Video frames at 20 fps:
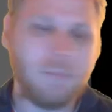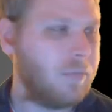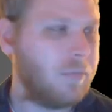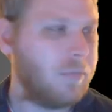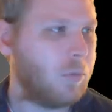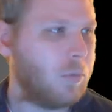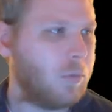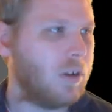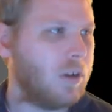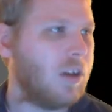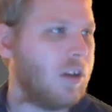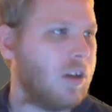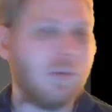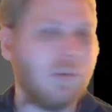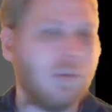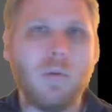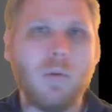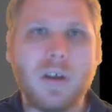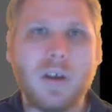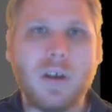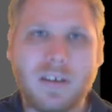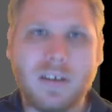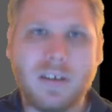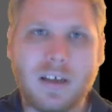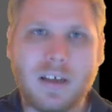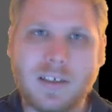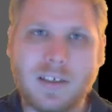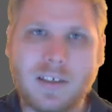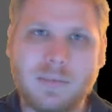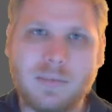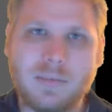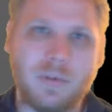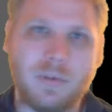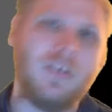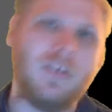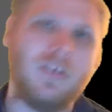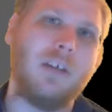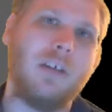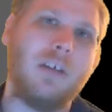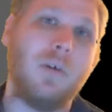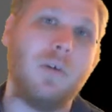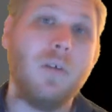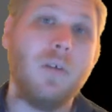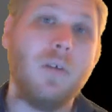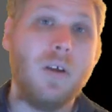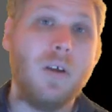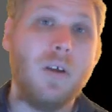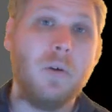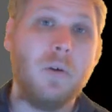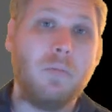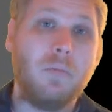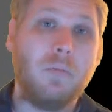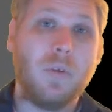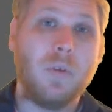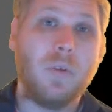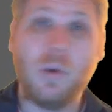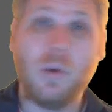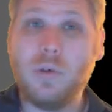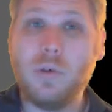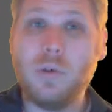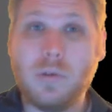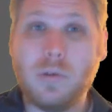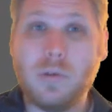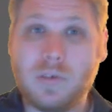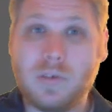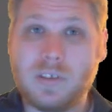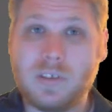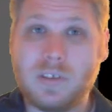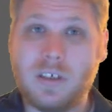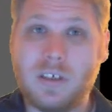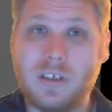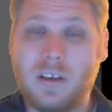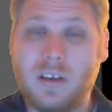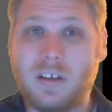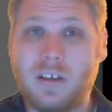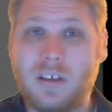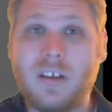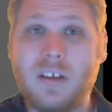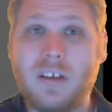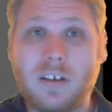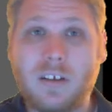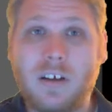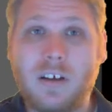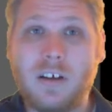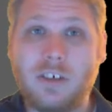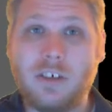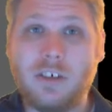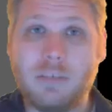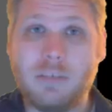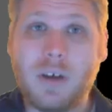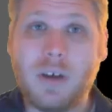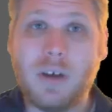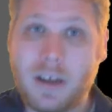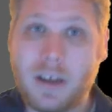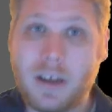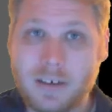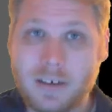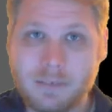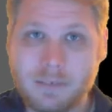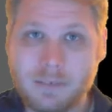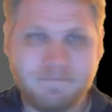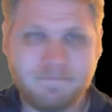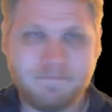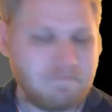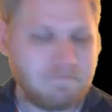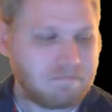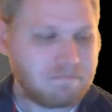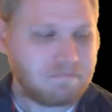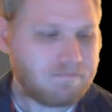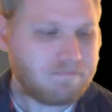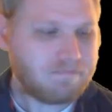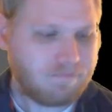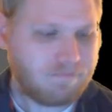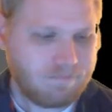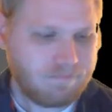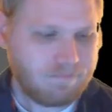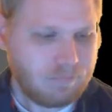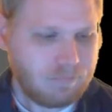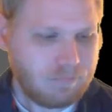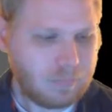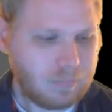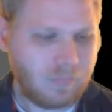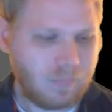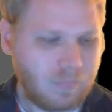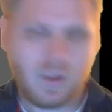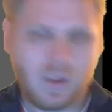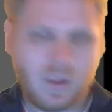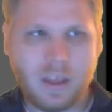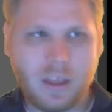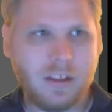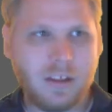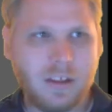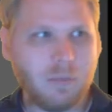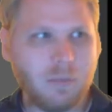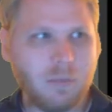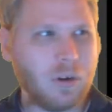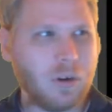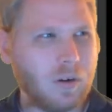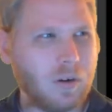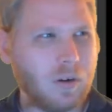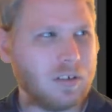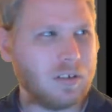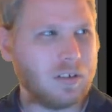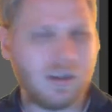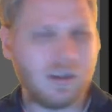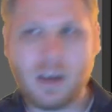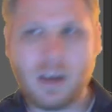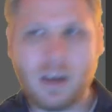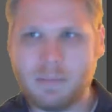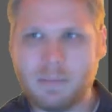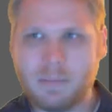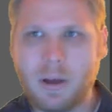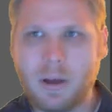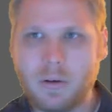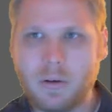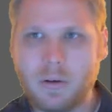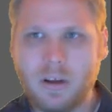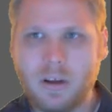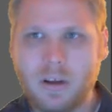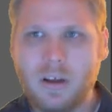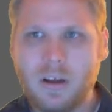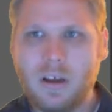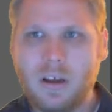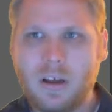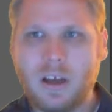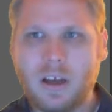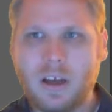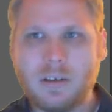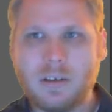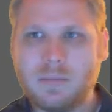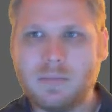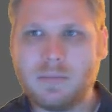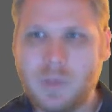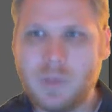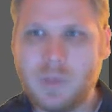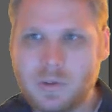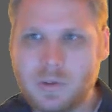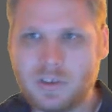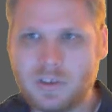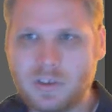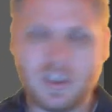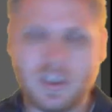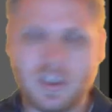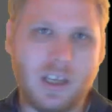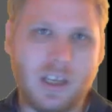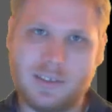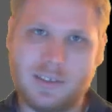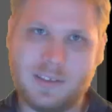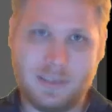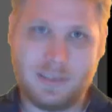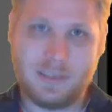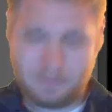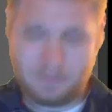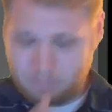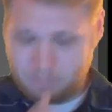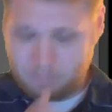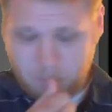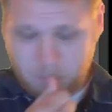We're going to talk about what it does. We're going to talk about who uses it and the technology behind it. And then we're going to talk about some usage cases.